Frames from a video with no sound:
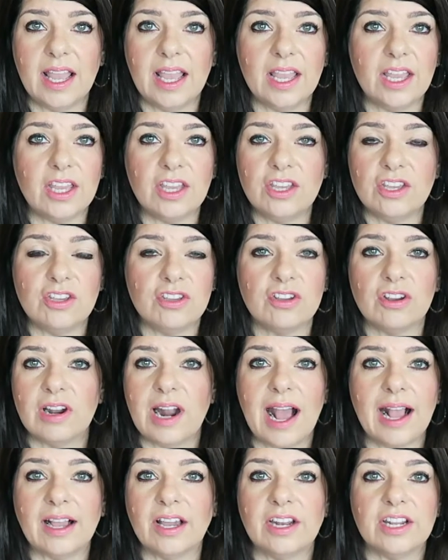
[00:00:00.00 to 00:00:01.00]
you're
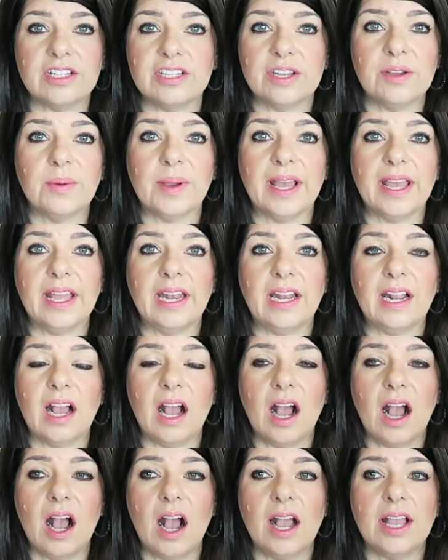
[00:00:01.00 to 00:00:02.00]
not going to do it.
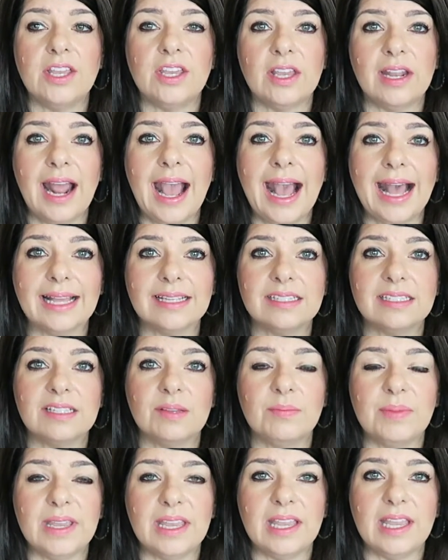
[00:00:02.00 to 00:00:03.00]
It has
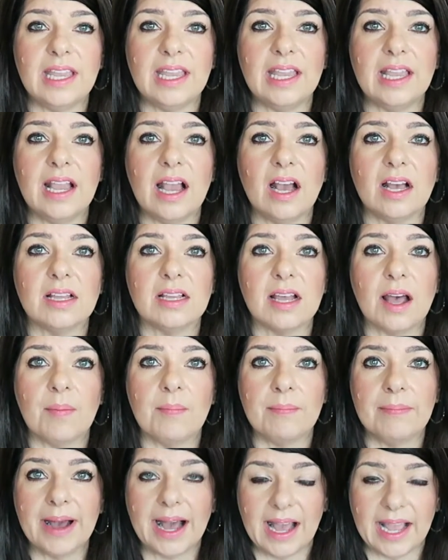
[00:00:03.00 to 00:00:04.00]
to be a
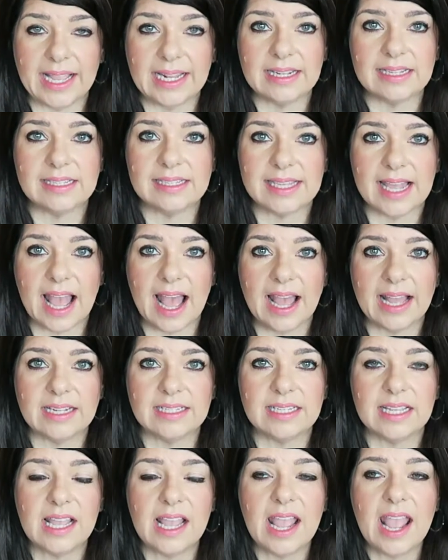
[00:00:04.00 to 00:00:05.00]

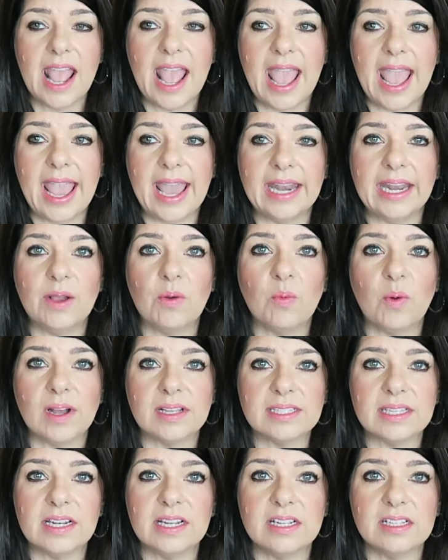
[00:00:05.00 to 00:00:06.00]
mindset. And it
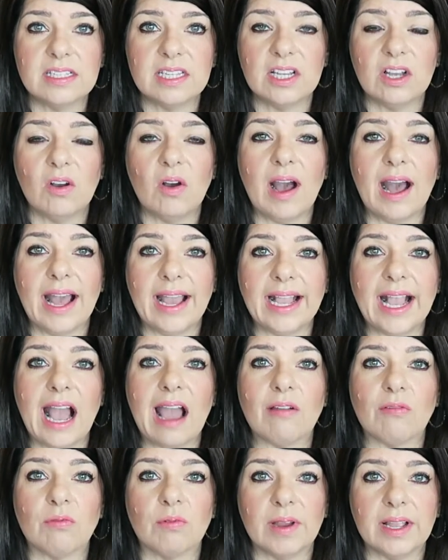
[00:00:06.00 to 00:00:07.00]
wasn't until I
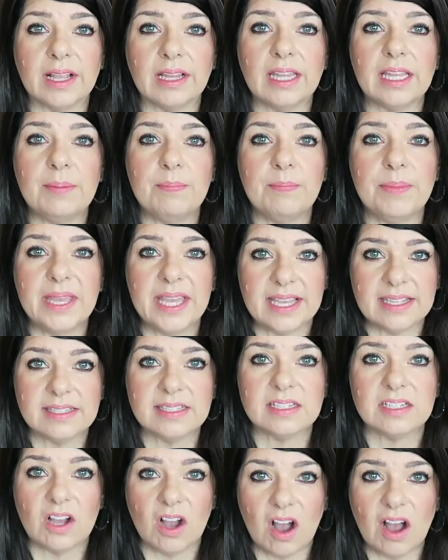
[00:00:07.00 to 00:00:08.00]
got really
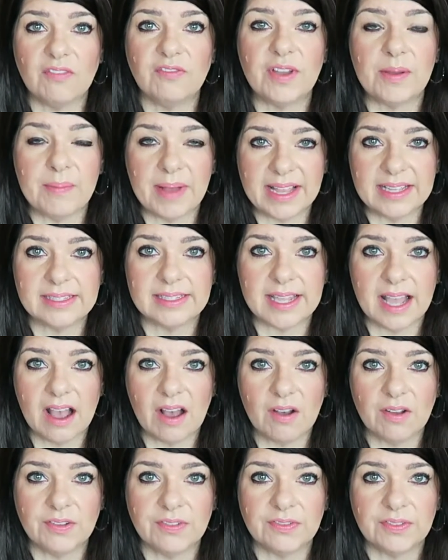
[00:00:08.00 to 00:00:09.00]
pissed off at
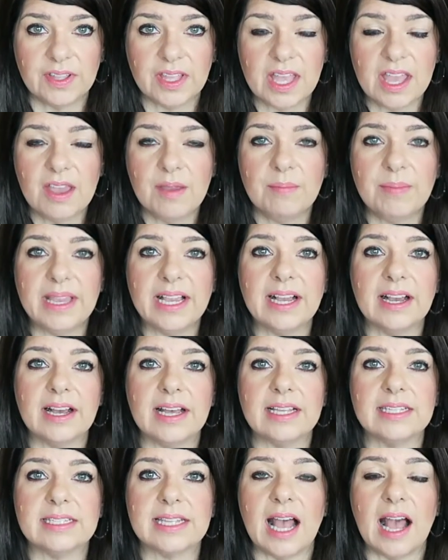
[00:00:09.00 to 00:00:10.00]
myself,
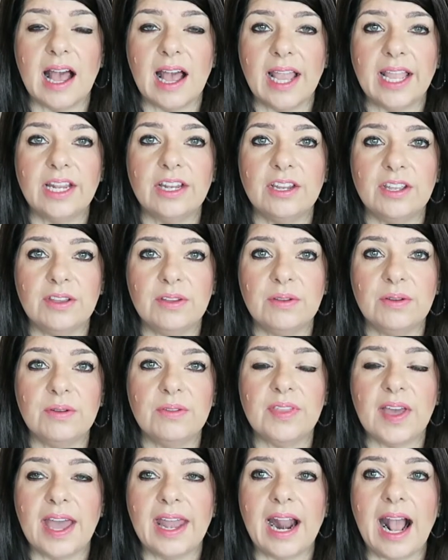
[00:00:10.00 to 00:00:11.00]
because I
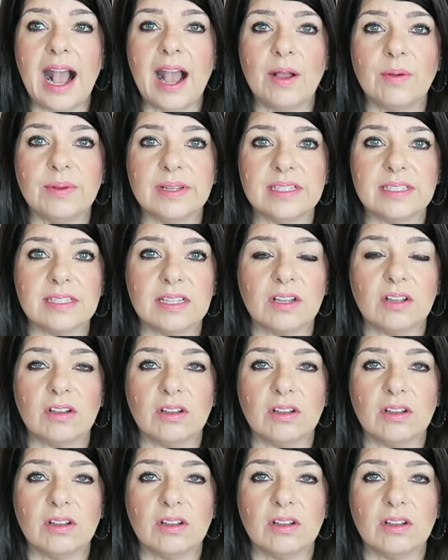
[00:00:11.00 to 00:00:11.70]
knew that I was,